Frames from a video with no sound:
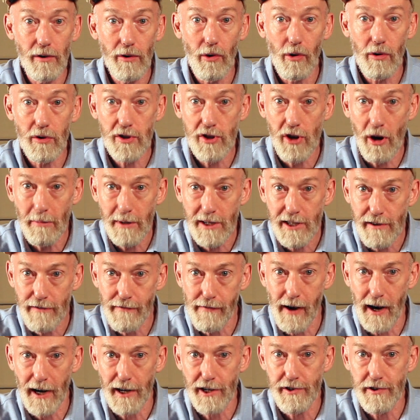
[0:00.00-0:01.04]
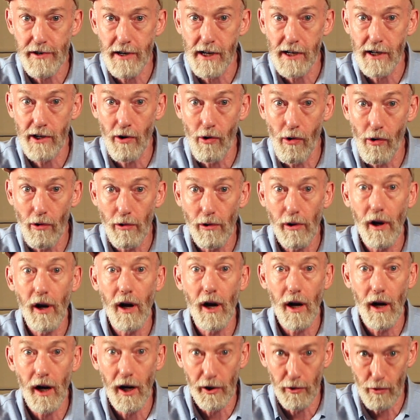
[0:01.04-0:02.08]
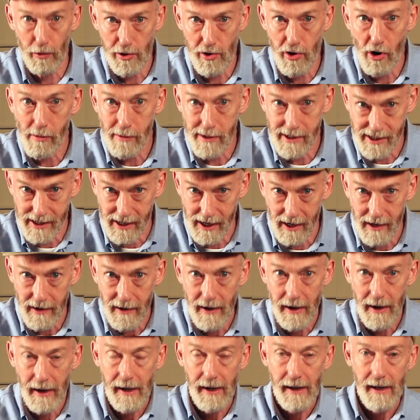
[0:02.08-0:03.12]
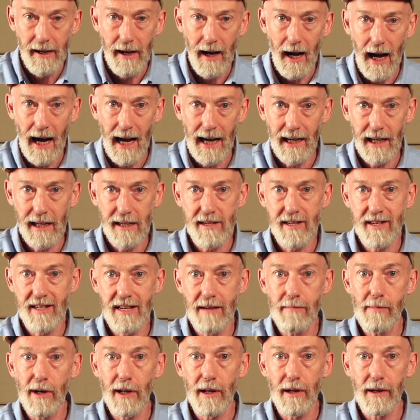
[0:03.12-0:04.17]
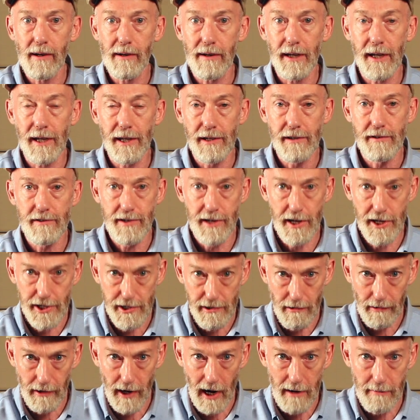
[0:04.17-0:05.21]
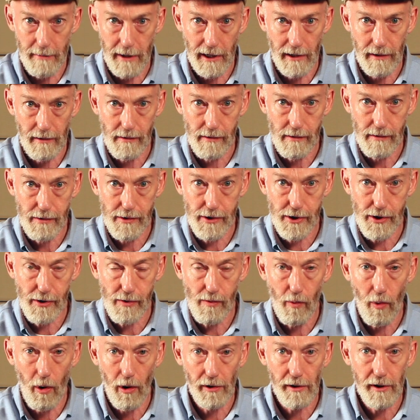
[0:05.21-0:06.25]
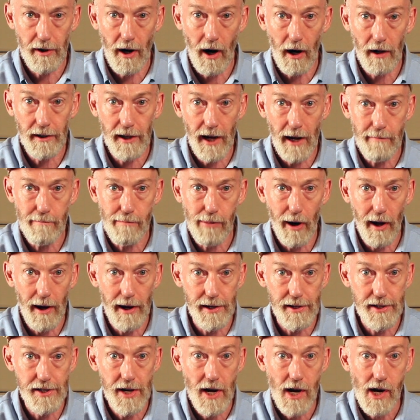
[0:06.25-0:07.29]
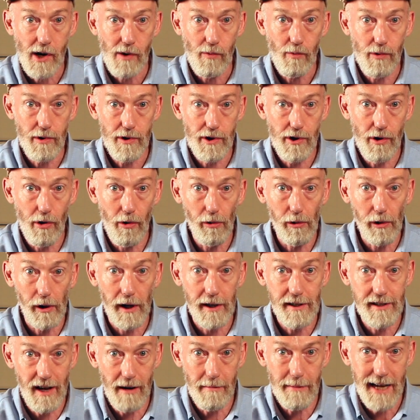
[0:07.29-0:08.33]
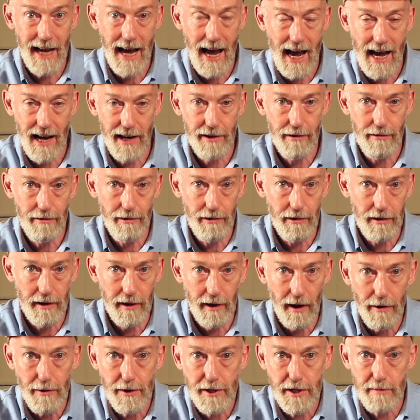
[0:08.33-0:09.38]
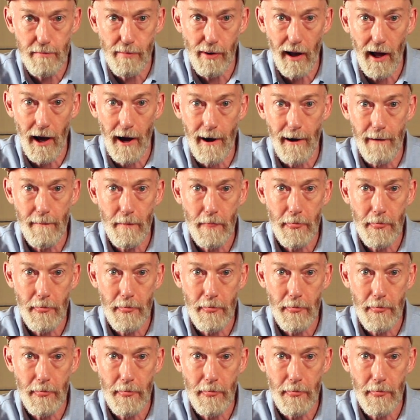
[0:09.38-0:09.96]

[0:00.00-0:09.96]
Automata Factory call an automata, and it's similar in traditional gaming to what card game players would call a dummy hand or a ghost player.